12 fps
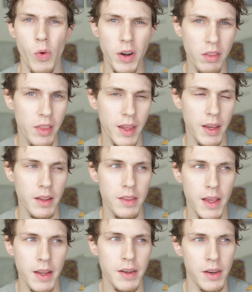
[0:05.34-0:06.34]
One thing
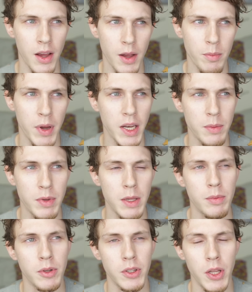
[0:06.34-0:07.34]
that not many
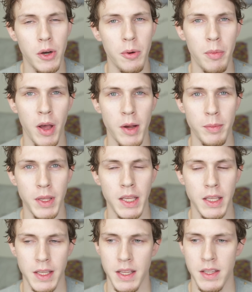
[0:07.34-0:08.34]
people know about
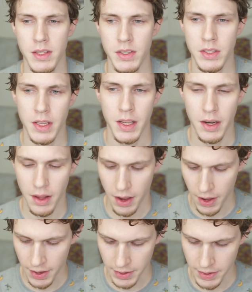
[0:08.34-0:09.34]
me is that
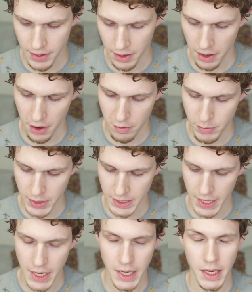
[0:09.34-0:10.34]
I have been
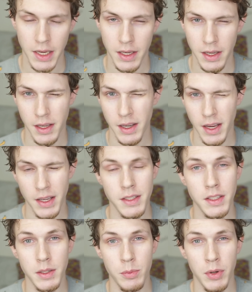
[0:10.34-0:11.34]
taking an
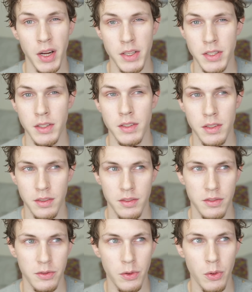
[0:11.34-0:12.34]
antidepressant
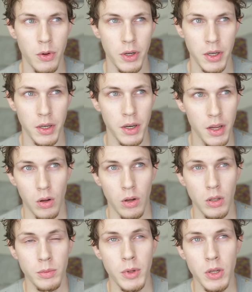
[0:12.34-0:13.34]
for
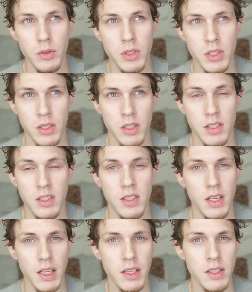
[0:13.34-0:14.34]
almost
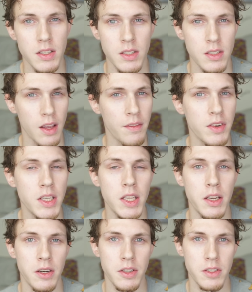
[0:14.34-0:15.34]
6, 7
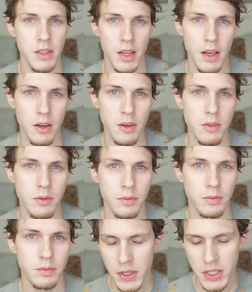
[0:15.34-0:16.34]
years now.
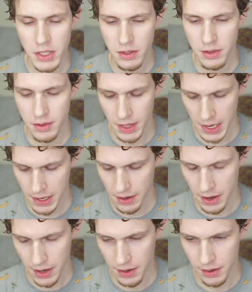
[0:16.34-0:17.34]
And the reason that
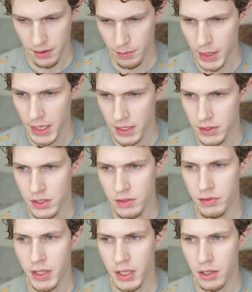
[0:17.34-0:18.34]
I am making this
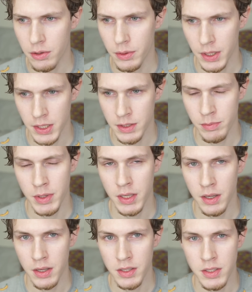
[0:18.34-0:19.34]
video is
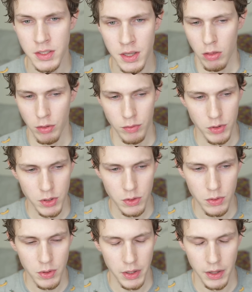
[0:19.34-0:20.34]
because
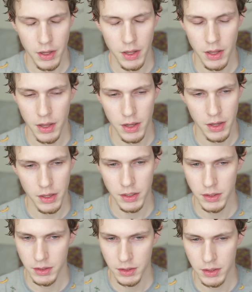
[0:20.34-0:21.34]
through
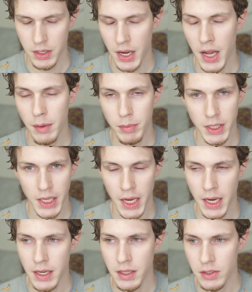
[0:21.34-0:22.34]
a
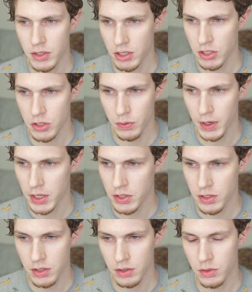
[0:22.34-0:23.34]
complicated
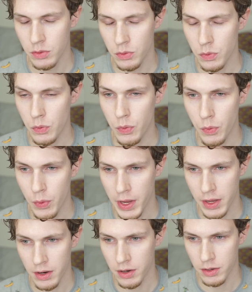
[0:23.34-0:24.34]
situation
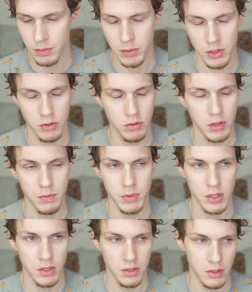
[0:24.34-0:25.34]
where
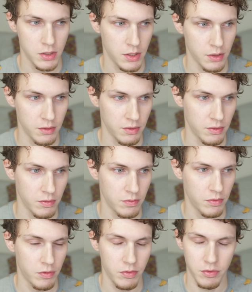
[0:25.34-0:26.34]
prescriptions and
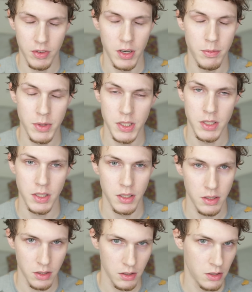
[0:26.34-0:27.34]

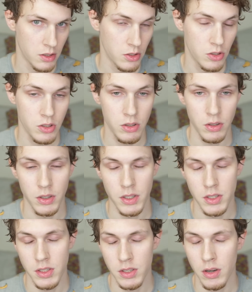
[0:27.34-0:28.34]
pharmacy and
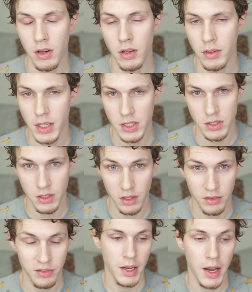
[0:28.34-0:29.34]
insurance and all that
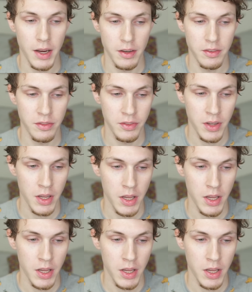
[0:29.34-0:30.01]
stuff kind of